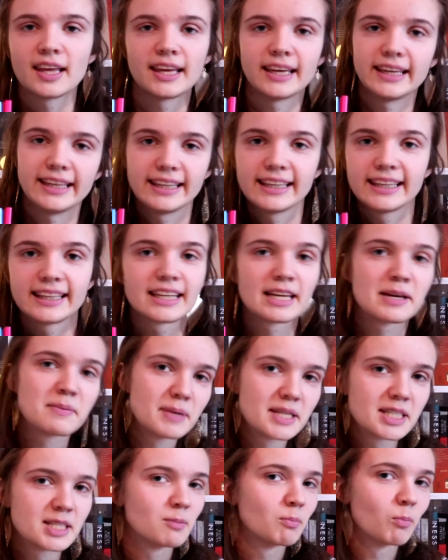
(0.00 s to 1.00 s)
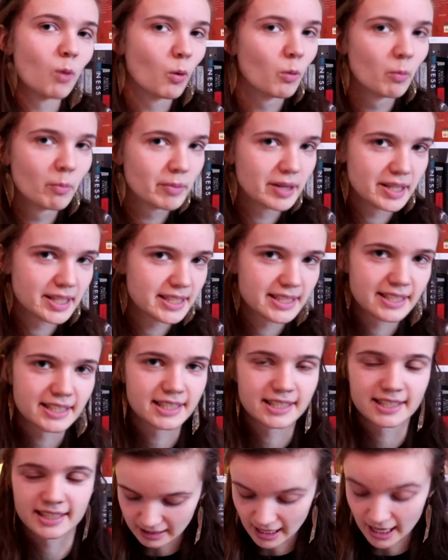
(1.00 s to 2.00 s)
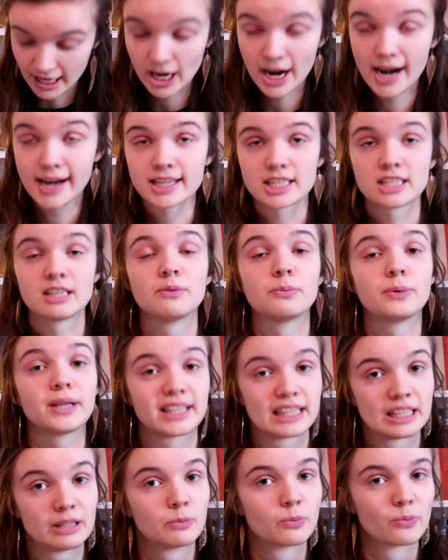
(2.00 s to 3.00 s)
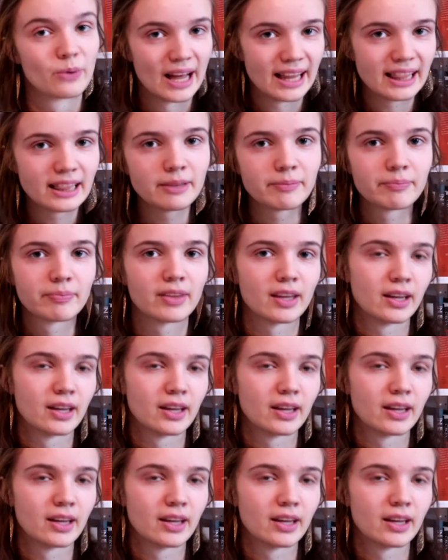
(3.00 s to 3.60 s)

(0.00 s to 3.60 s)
intimate moments that are actually written well,